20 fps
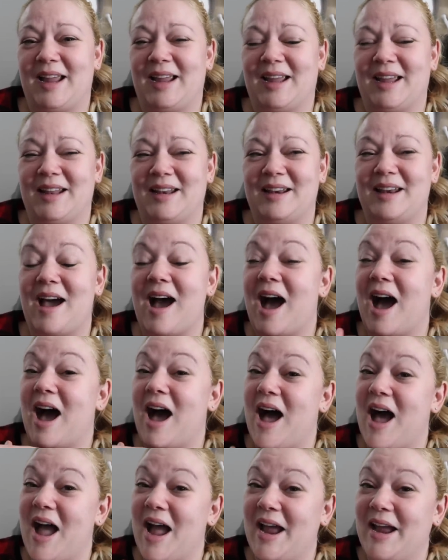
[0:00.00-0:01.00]
and
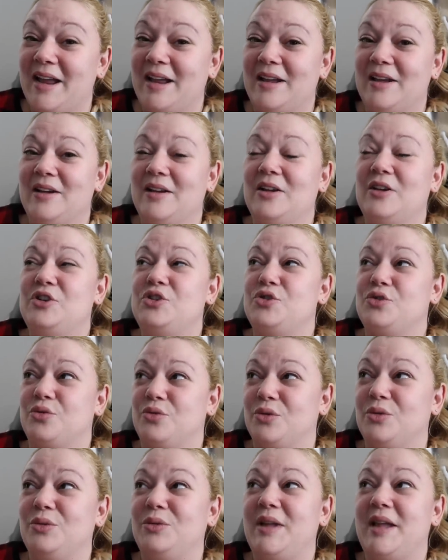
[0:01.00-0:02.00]
I
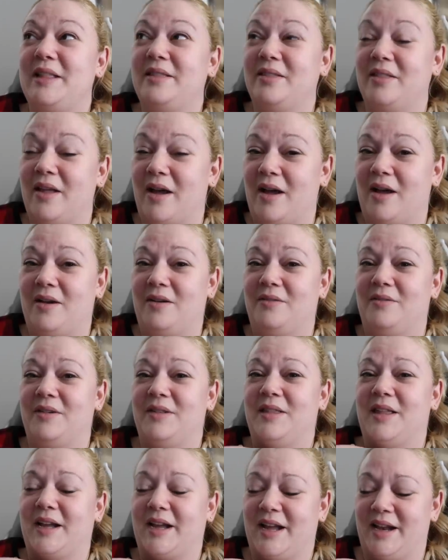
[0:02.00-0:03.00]
truly love
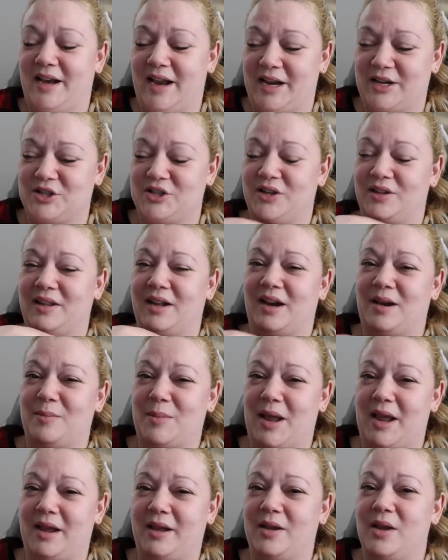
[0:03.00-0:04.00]
the connection that I
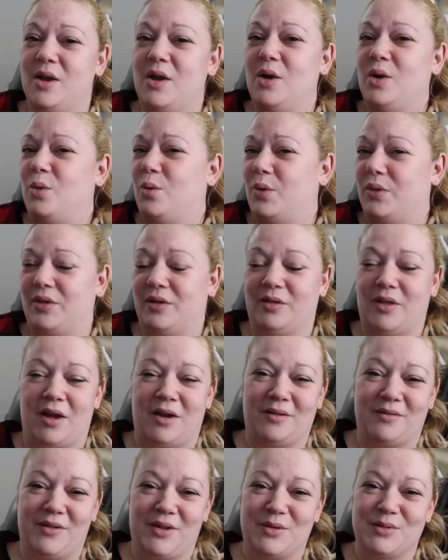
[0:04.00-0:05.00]
make with a
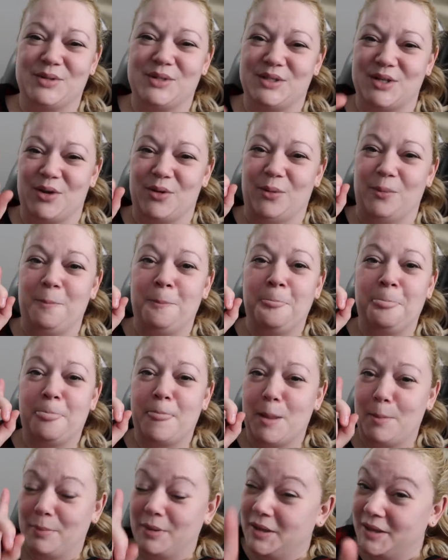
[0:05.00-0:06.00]
lot of you. So
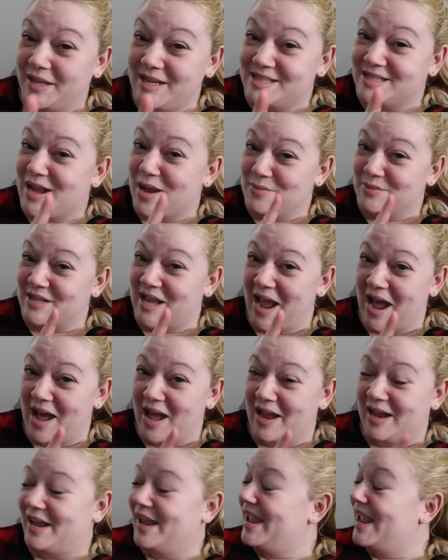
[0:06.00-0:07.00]
please come say
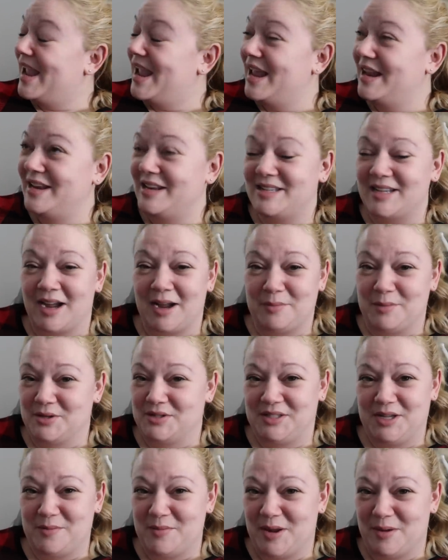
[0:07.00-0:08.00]
hi anytime you
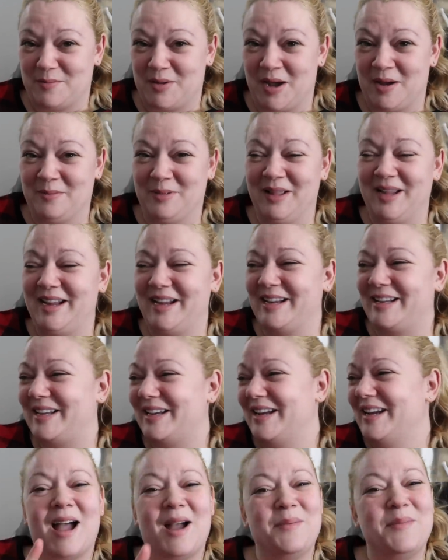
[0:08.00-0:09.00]
see me in public.
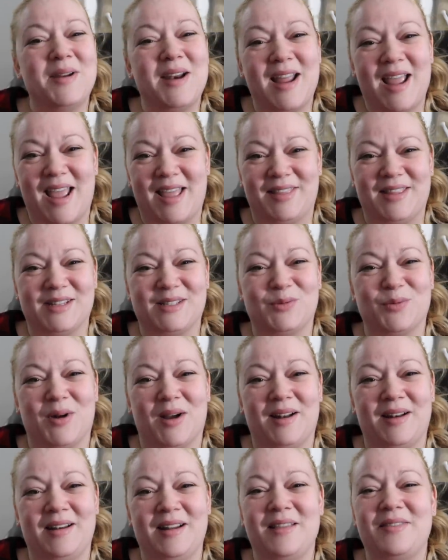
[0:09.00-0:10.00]
I'm gonna end this
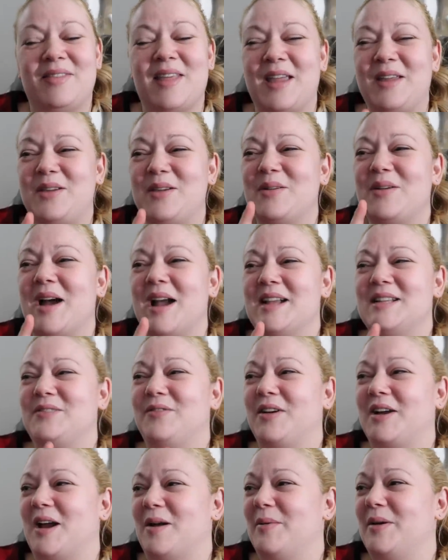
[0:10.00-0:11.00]
one. Thank you guys
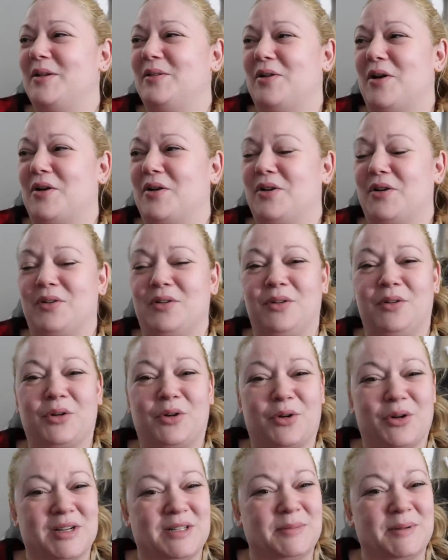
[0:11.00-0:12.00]
for coming along on our little
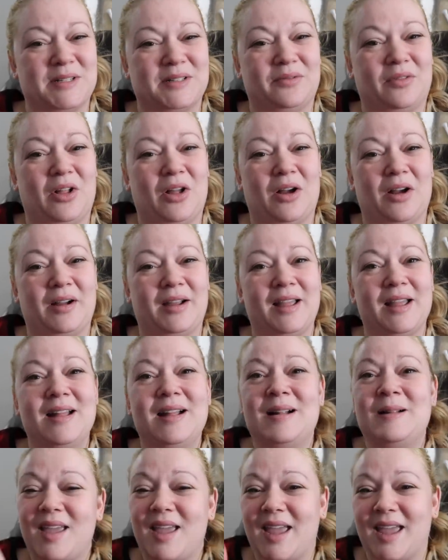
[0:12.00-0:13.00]
Christmas vlog.
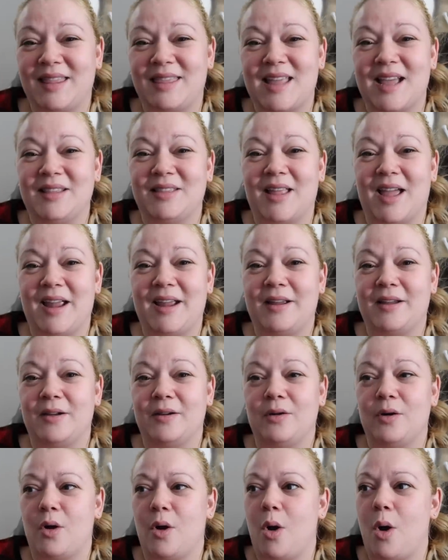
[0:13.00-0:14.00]
Hit that like.
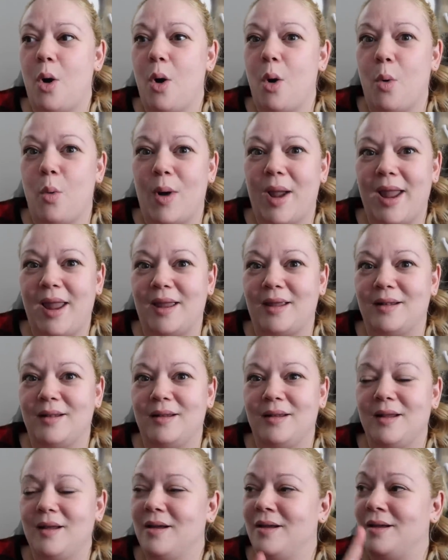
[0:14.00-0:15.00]
Oh wait,
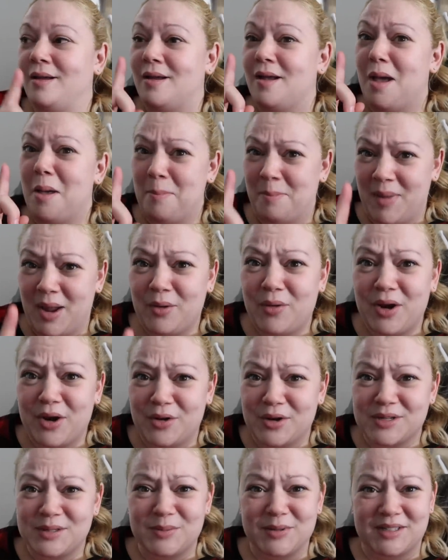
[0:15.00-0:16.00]
Merry
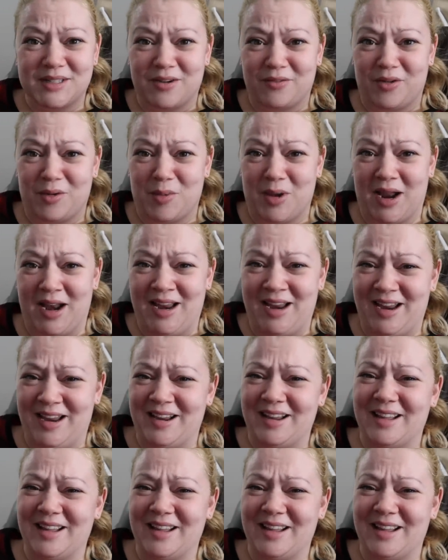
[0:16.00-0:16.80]
Christmas everybody.